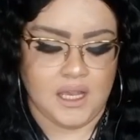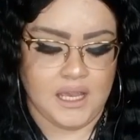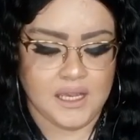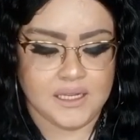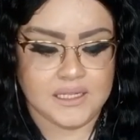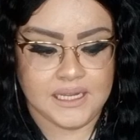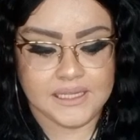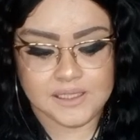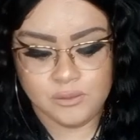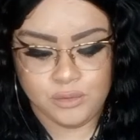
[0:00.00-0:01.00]
And it
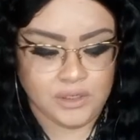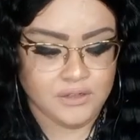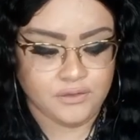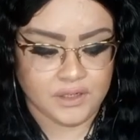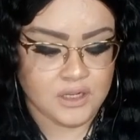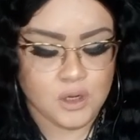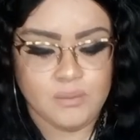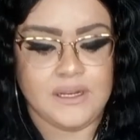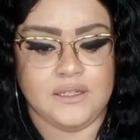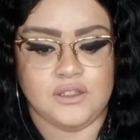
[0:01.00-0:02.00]
is important for
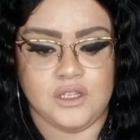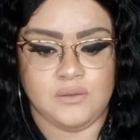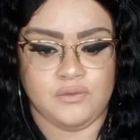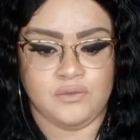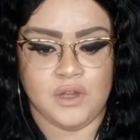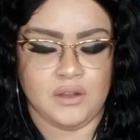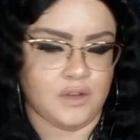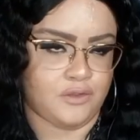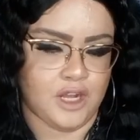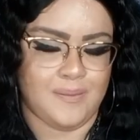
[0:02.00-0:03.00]

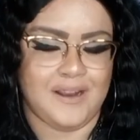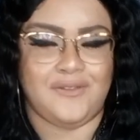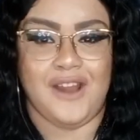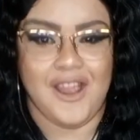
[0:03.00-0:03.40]
for